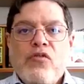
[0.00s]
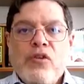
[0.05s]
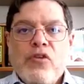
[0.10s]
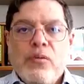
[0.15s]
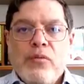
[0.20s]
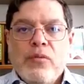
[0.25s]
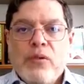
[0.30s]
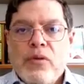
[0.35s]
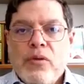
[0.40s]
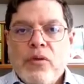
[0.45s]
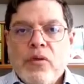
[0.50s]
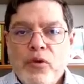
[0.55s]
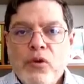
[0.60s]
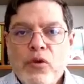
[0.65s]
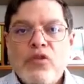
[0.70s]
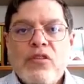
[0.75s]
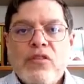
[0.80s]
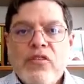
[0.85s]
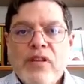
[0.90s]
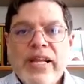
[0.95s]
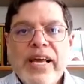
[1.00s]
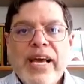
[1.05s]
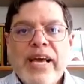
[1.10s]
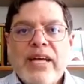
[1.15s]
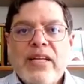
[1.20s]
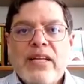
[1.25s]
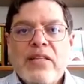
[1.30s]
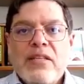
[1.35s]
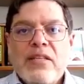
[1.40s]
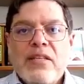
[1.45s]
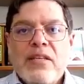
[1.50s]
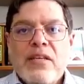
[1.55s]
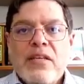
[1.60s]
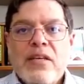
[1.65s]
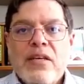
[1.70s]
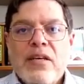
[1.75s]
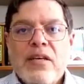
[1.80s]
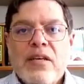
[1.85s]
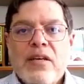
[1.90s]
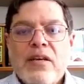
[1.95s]
over most of the land.
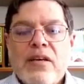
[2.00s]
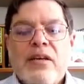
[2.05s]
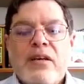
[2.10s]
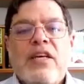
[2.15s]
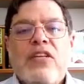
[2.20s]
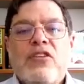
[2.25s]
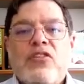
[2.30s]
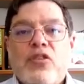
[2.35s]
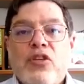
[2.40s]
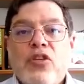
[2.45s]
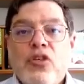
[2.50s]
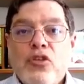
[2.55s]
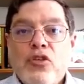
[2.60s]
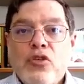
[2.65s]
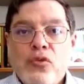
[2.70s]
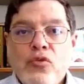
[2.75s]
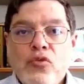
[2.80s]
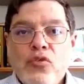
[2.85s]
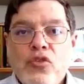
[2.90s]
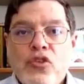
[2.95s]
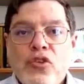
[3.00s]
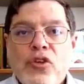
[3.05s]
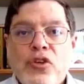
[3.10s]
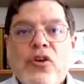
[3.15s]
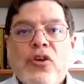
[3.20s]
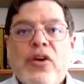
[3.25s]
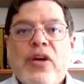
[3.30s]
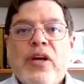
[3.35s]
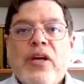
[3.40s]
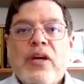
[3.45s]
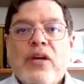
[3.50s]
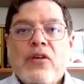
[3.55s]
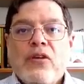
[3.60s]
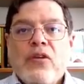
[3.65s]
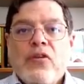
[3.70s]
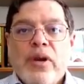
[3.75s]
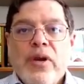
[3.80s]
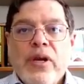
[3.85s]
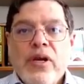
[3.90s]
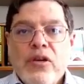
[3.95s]
It's huge,
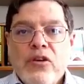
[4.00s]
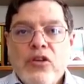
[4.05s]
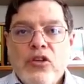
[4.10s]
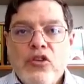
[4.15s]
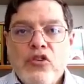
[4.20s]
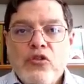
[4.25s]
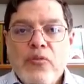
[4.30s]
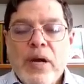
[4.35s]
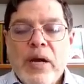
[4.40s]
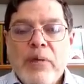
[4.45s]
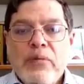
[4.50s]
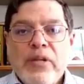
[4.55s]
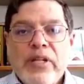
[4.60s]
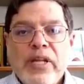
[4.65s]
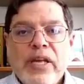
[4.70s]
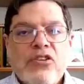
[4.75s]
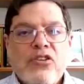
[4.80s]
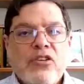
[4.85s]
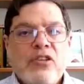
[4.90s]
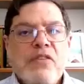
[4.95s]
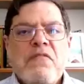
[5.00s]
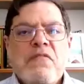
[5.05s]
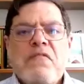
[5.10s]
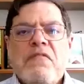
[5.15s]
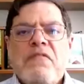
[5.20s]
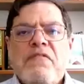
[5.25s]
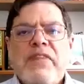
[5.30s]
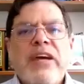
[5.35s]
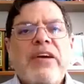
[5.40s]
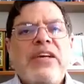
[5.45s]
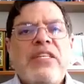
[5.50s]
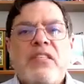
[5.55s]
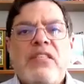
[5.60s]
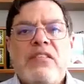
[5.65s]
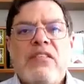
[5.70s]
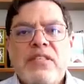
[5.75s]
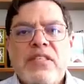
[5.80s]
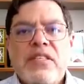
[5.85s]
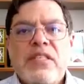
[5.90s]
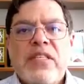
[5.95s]
huge population, very
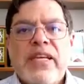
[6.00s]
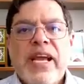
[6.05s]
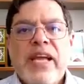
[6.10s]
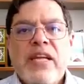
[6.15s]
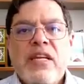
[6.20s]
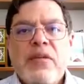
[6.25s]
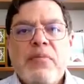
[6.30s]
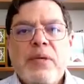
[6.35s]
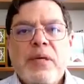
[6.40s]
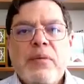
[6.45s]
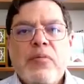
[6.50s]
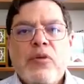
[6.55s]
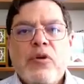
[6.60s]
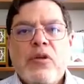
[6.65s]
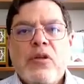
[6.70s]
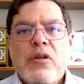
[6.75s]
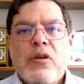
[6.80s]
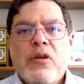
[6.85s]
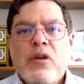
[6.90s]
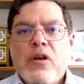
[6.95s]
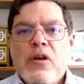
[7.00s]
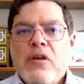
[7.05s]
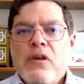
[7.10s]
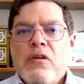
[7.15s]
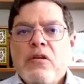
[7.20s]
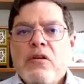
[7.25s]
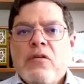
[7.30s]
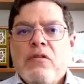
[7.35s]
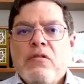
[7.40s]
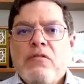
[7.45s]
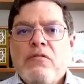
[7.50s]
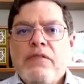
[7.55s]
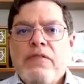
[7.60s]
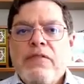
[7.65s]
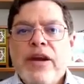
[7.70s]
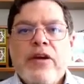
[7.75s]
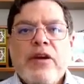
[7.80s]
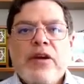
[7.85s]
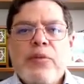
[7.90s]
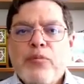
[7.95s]
sophisticated people,
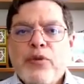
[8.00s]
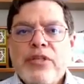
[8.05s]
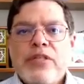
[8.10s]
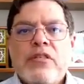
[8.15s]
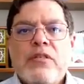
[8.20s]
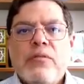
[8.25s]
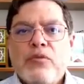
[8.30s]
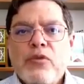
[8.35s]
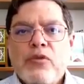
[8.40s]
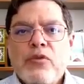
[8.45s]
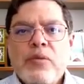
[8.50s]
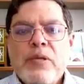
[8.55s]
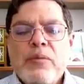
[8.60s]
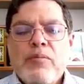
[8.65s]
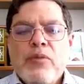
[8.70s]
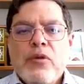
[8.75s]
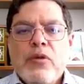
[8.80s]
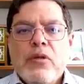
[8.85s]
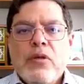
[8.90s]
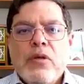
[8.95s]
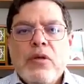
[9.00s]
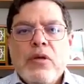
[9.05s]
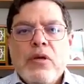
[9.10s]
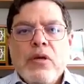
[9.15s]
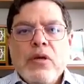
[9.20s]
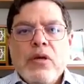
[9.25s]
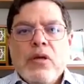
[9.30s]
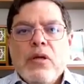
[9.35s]
very principled people.